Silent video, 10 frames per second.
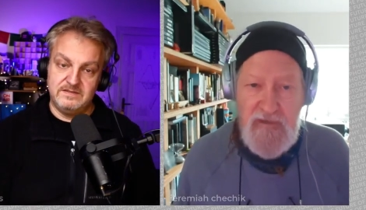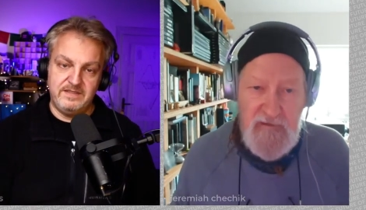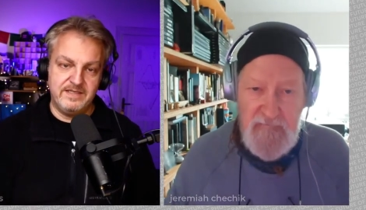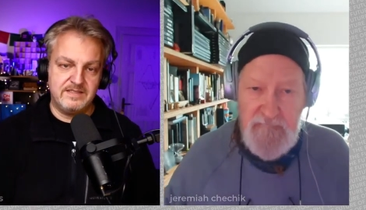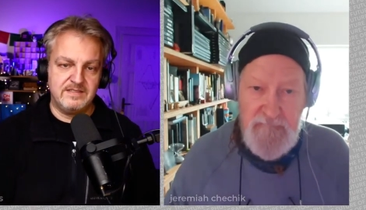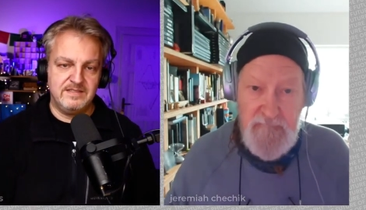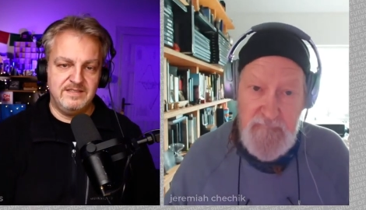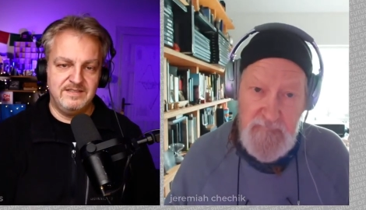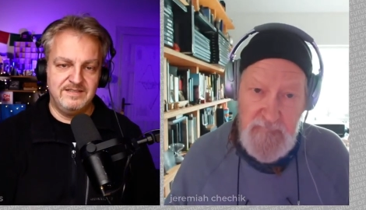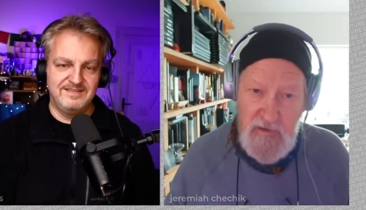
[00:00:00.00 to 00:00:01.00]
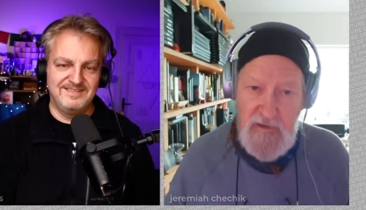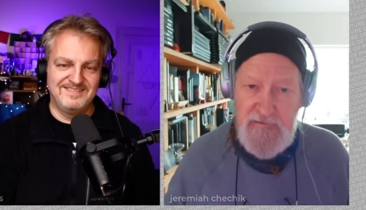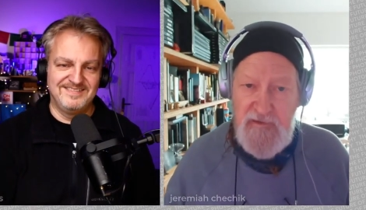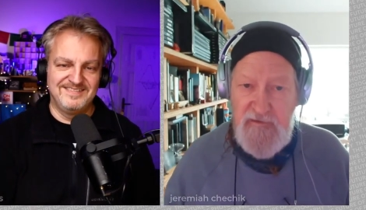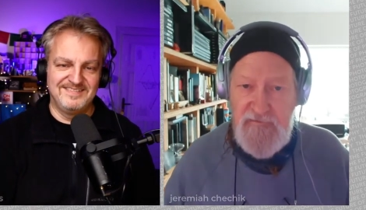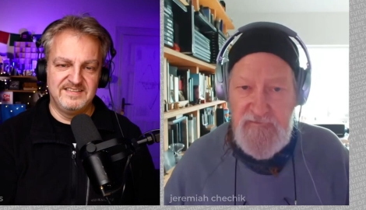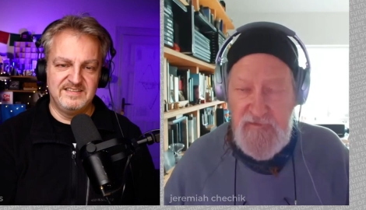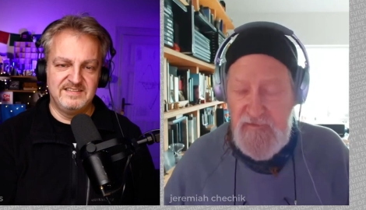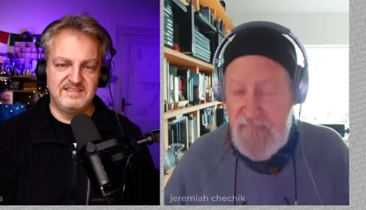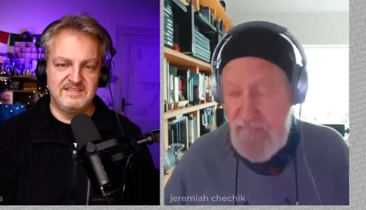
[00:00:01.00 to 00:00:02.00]
Speaker 1: that are yes. not
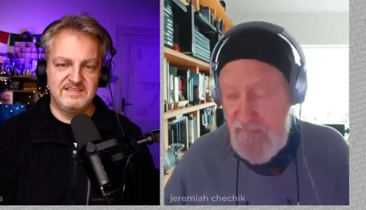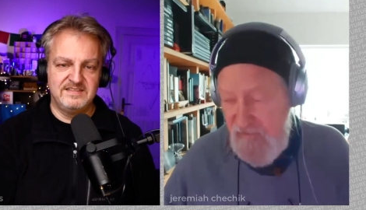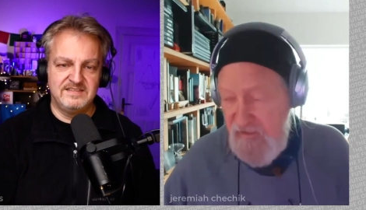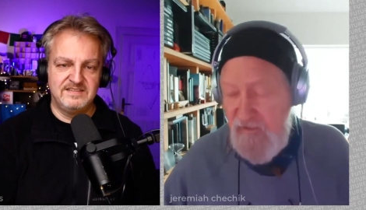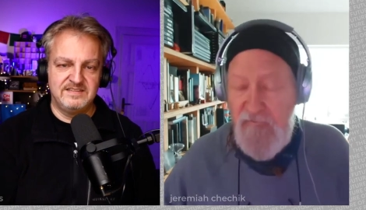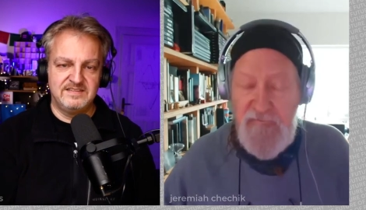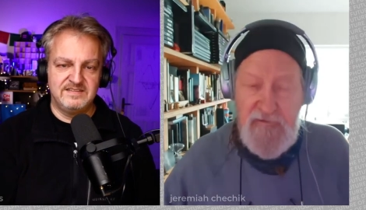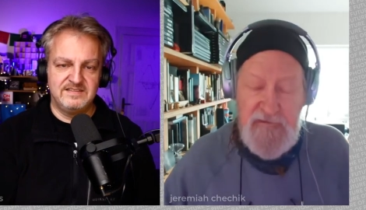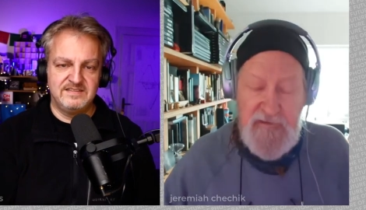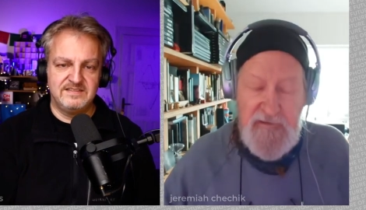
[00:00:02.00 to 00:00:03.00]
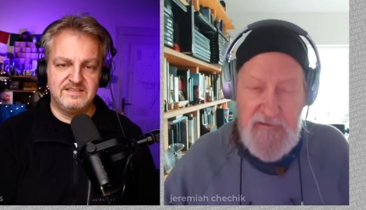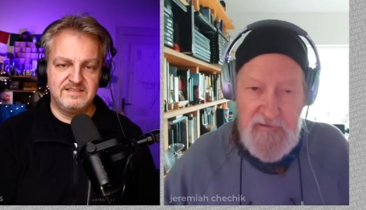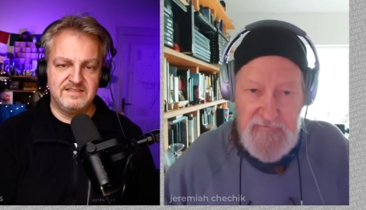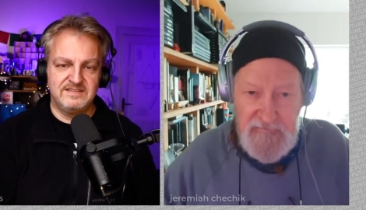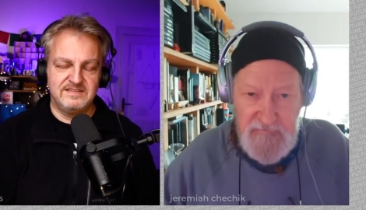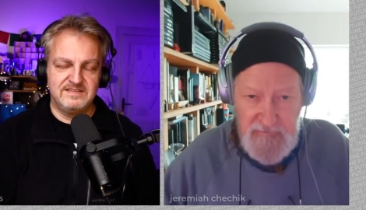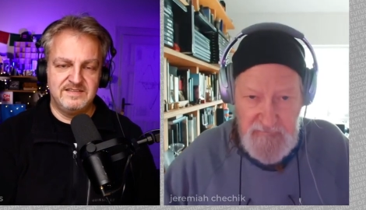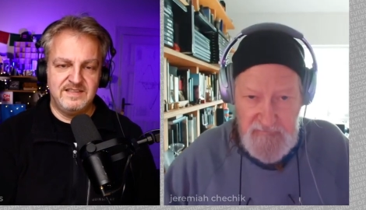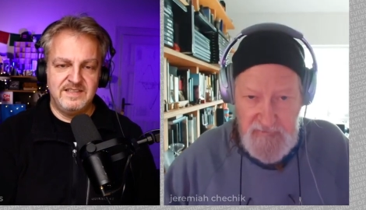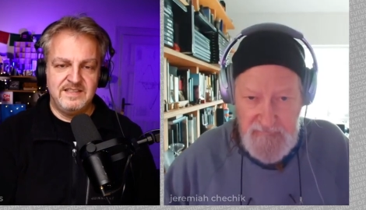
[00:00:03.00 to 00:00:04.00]
as uh, eco-friendly as the
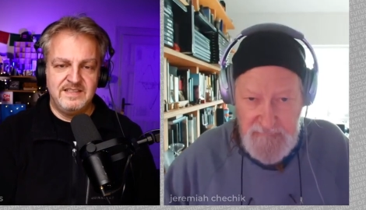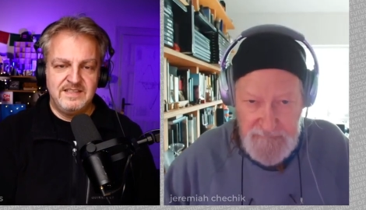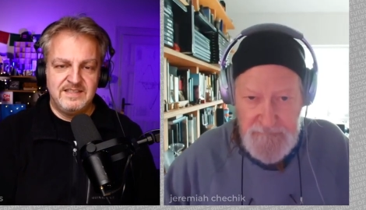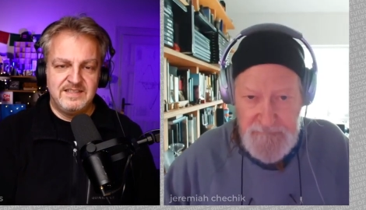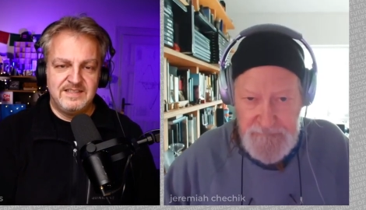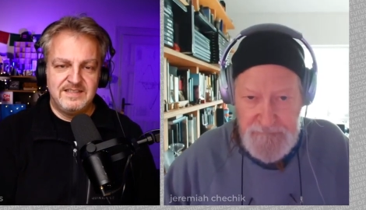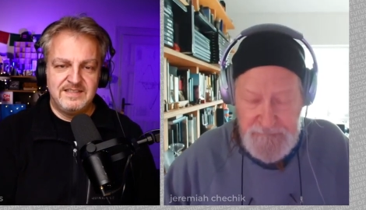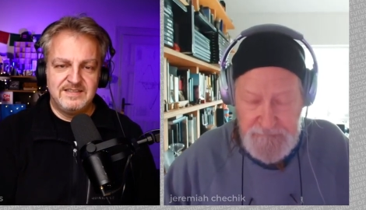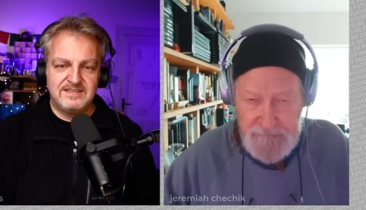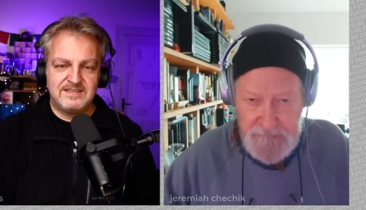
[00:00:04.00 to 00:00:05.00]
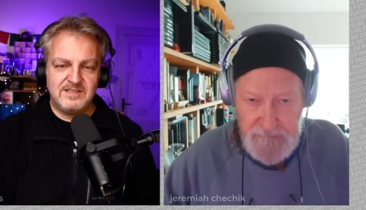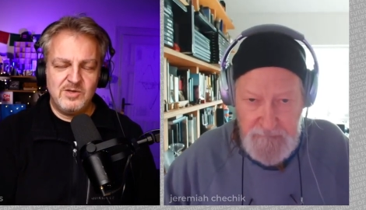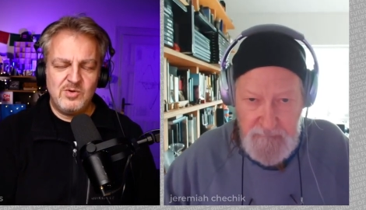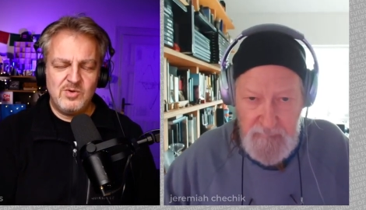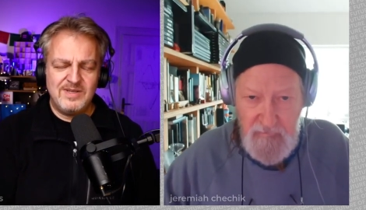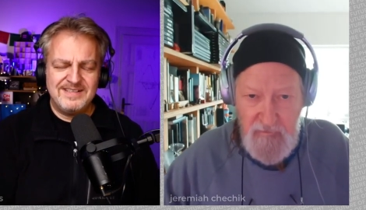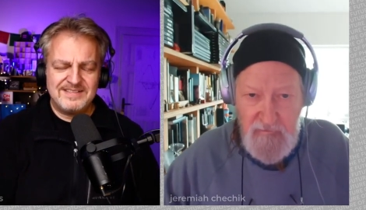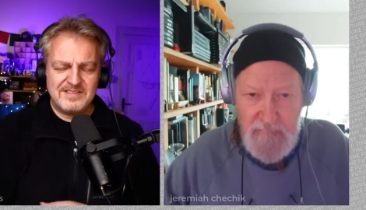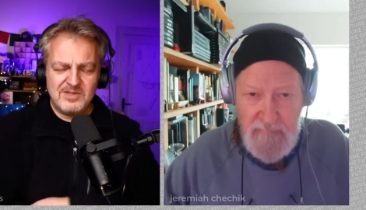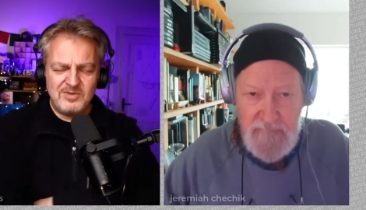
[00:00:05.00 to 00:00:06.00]
one we're on.
Speaker 2: So,
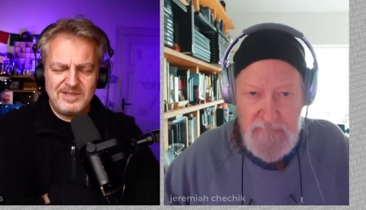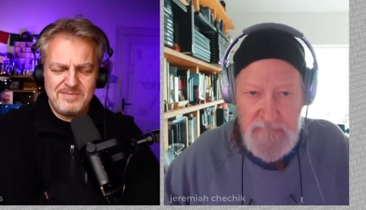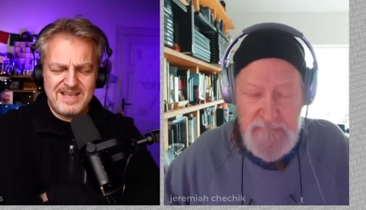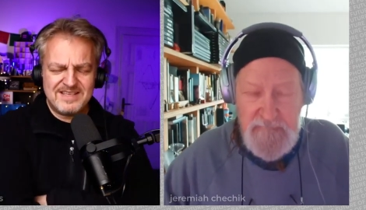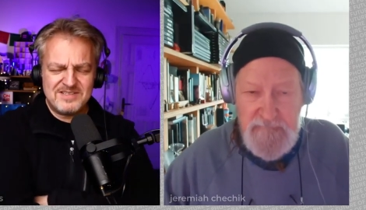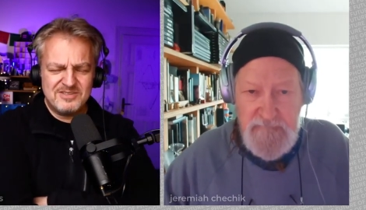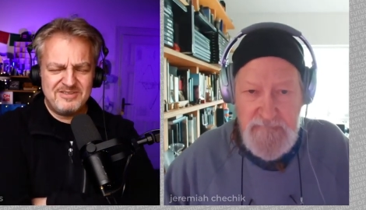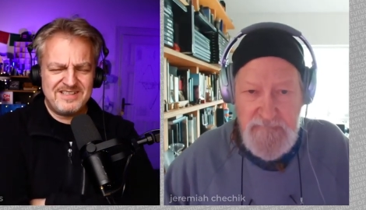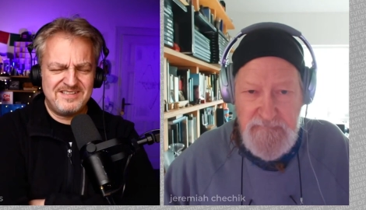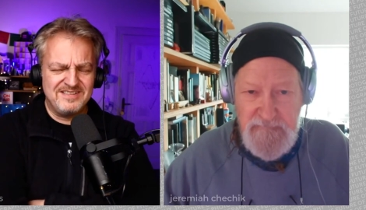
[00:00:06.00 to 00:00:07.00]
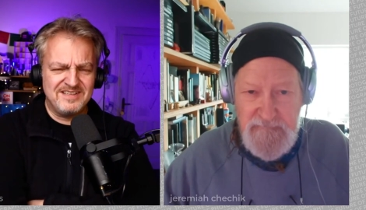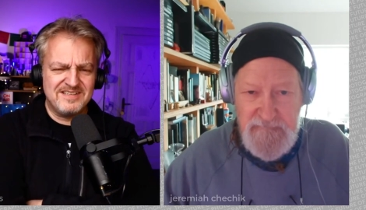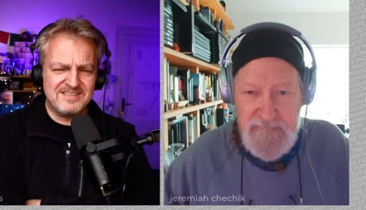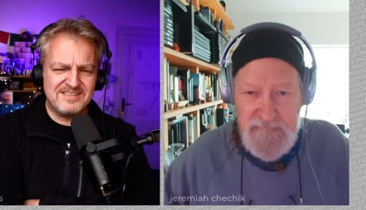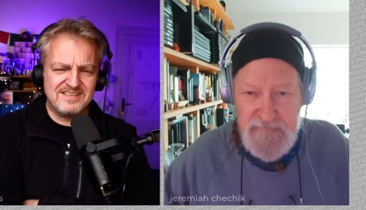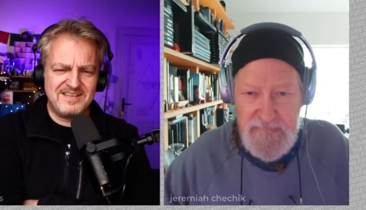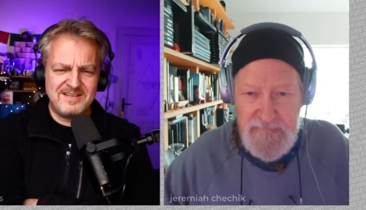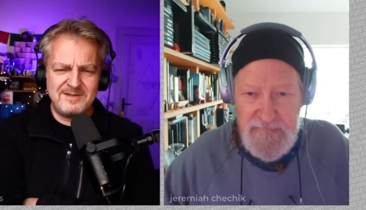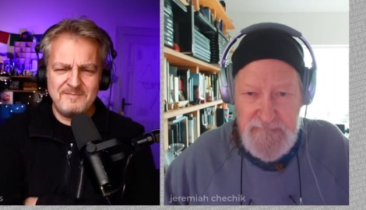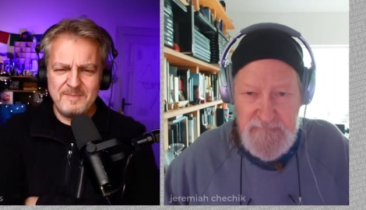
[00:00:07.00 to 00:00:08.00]
so let me ask you a question because
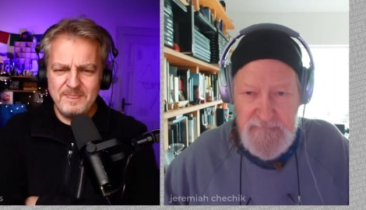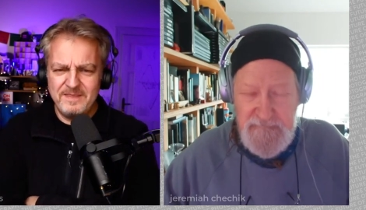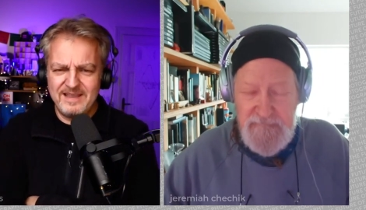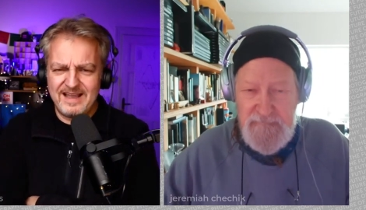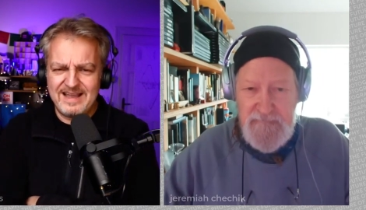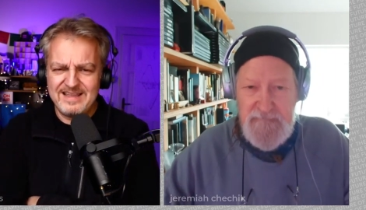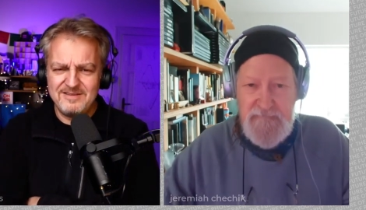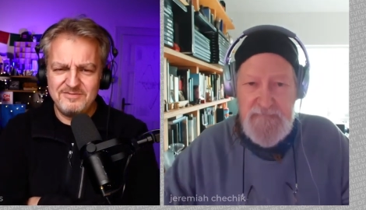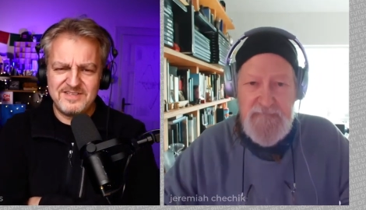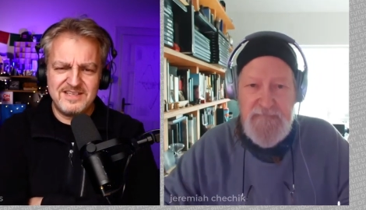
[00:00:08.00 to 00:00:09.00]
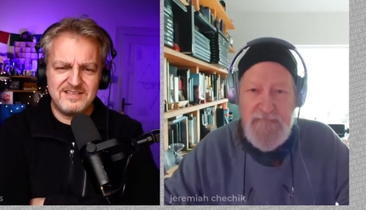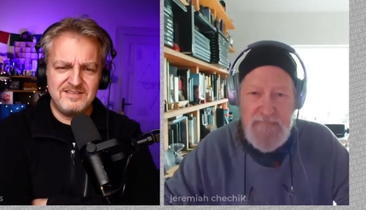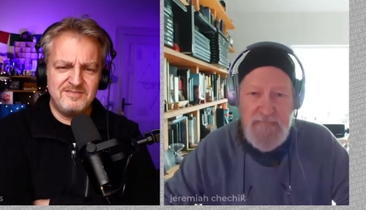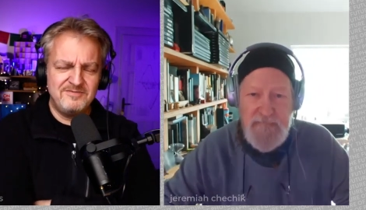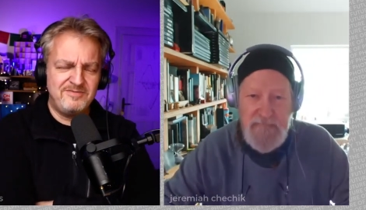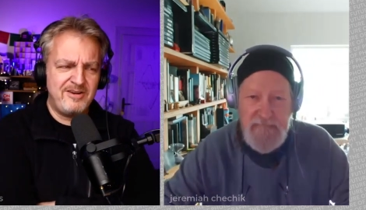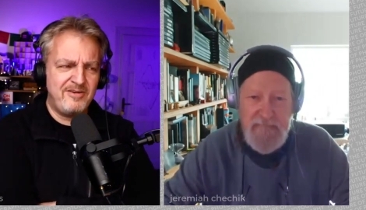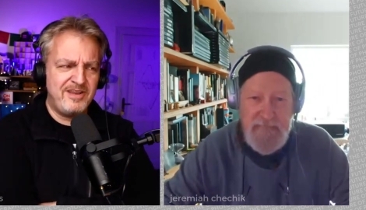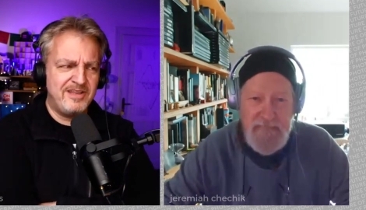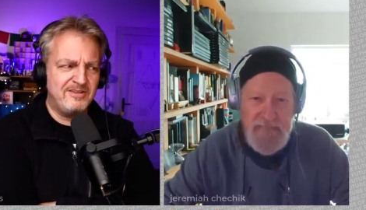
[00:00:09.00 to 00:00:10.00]
um, I have taken
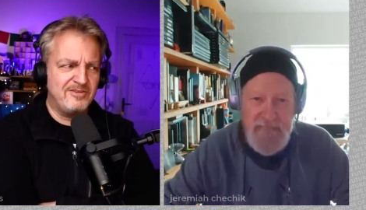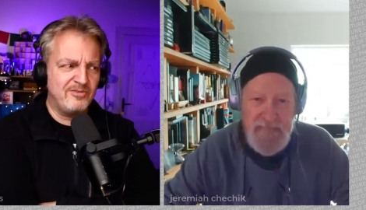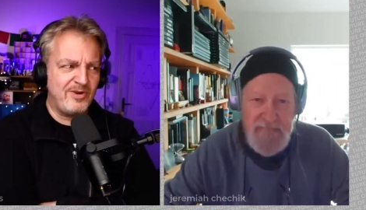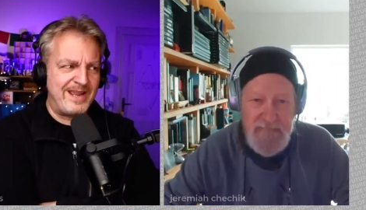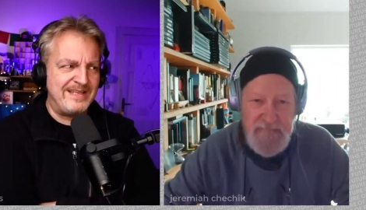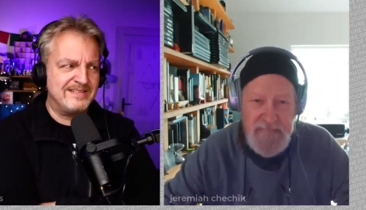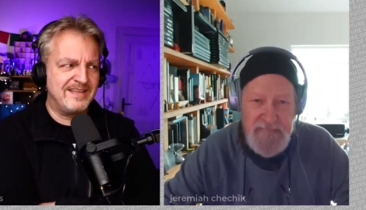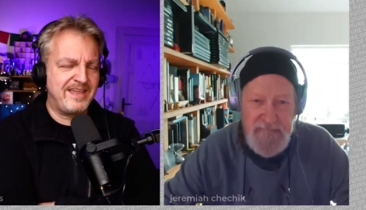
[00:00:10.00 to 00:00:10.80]
very great